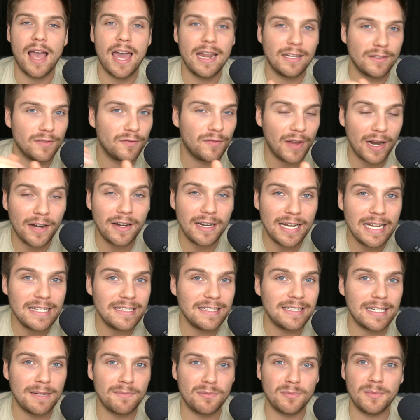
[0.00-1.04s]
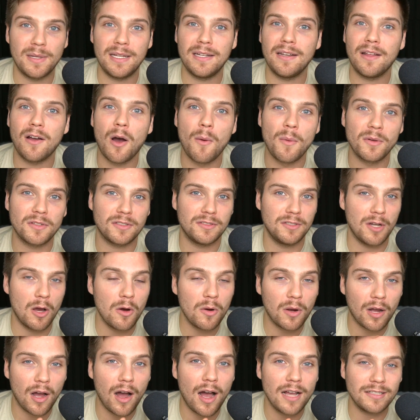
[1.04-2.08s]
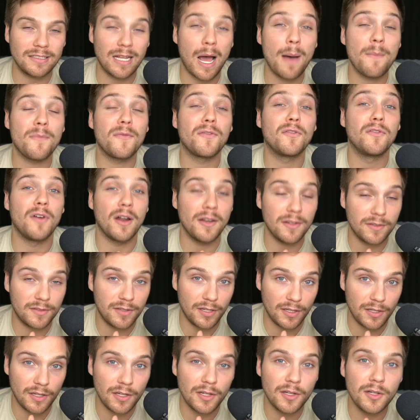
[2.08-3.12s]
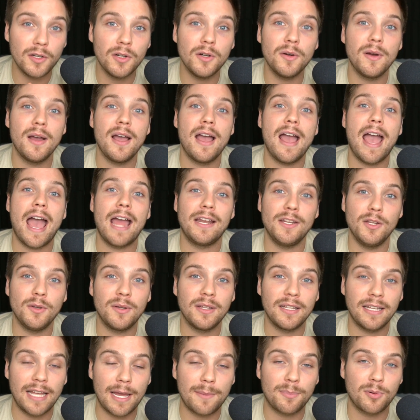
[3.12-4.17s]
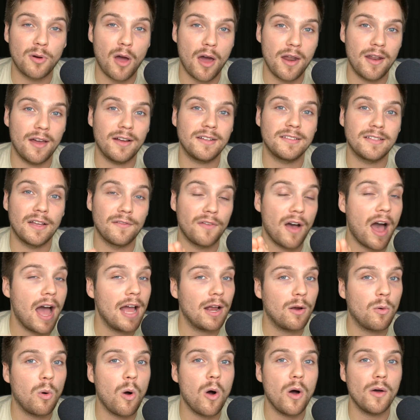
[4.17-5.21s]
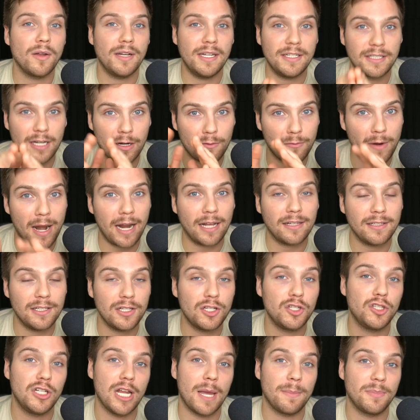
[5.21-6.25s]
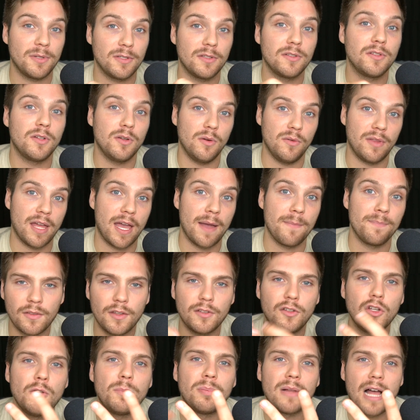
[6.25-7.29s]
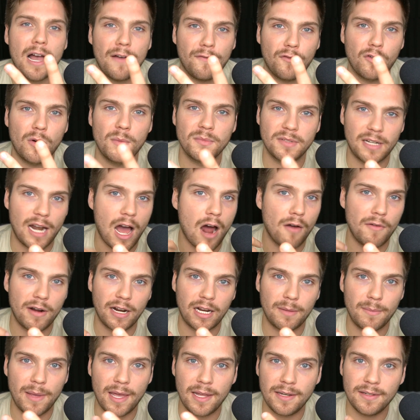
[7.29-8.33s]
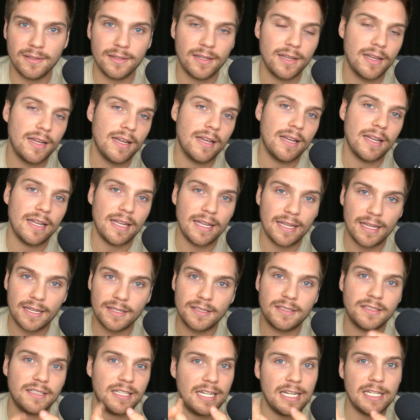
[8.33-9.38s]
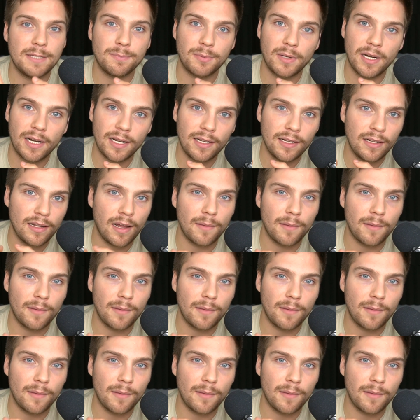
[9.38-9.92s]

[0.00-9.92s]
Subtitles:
And it's very easy to implement, almost no cost up front to you, and you can get products of high quality directly shipped to them. The 2 platforms that I'll recommend is Teespring.